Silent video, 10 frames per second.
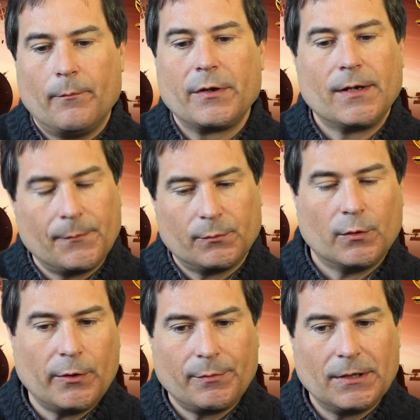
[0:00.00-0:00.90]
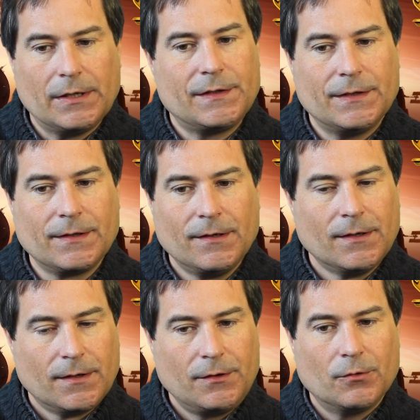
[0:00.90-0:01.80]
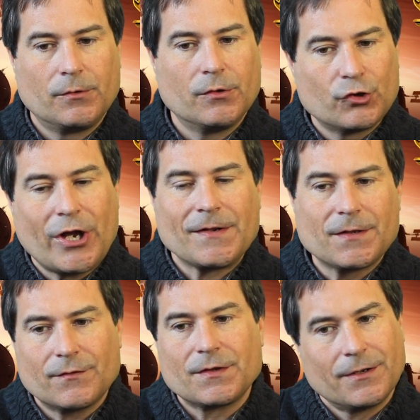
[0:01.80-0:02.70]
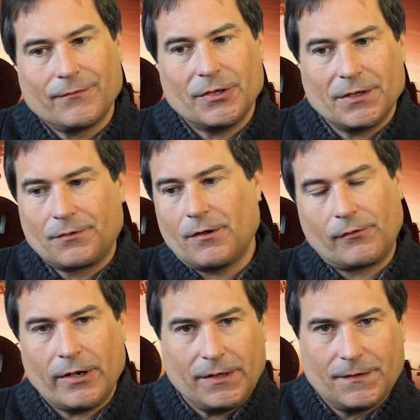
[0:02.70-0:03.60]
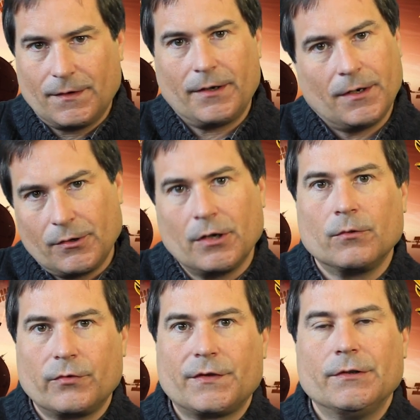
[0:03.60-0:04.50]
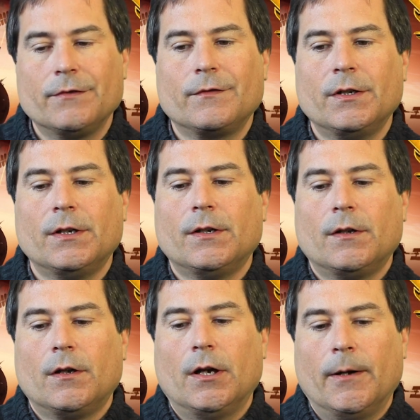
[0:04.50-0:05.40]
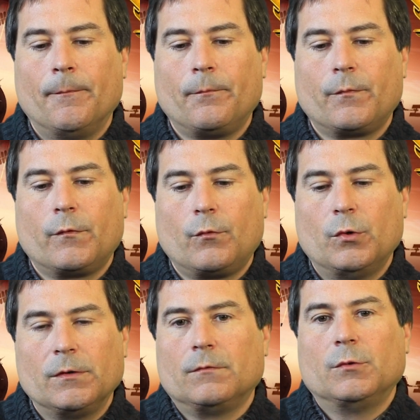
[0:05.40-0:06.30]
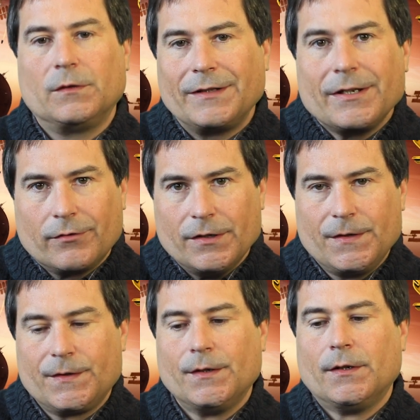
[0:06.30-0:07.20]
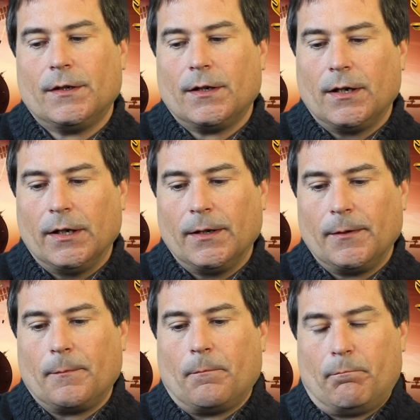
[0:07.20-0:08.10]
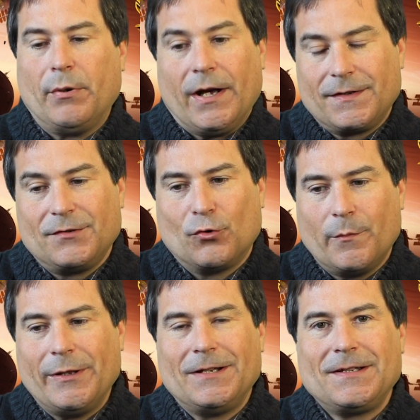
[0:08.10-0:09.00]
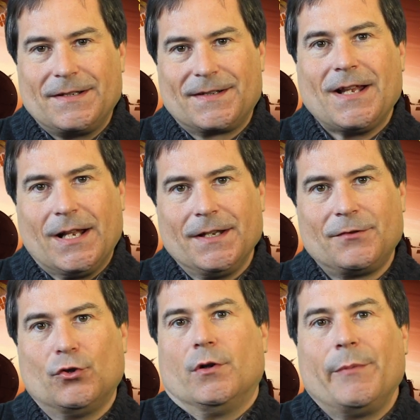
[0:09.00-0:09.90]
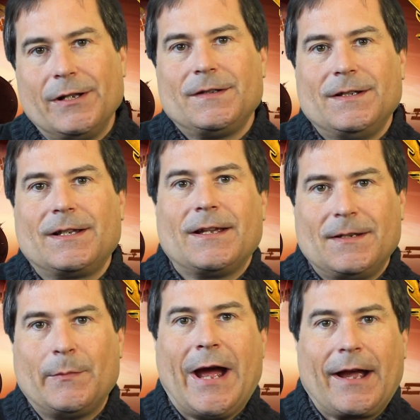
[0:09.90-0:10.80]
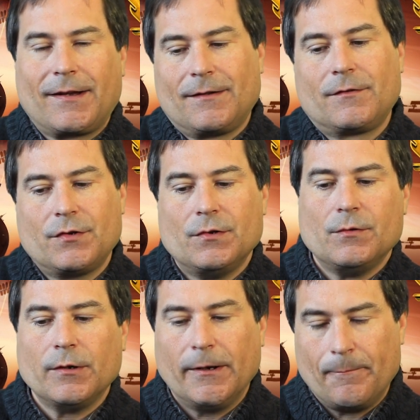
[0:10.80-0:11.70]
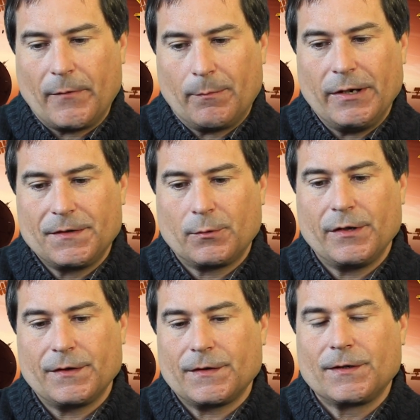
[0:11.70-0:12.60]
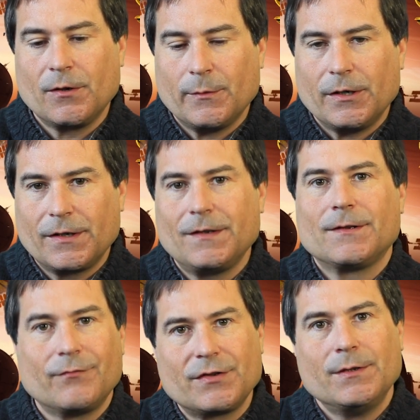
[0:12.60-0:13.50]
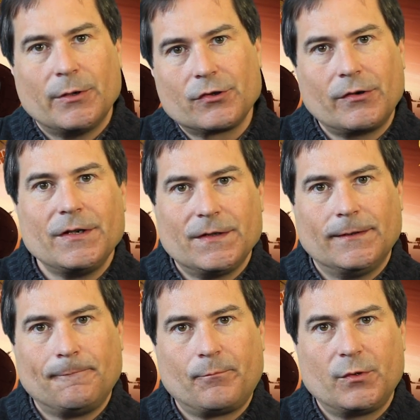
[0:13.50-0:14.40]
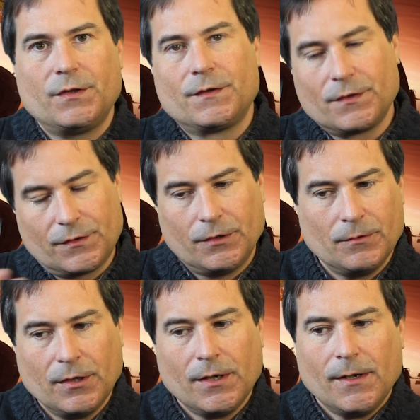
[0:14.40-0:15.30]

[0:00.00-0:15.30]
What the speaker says: becomes more populated, your chance of discovering a great, gold reserve will decrease. But your ability to sell it, your ability to get it back to a place where there's a stock market is obviously much greater, which is so...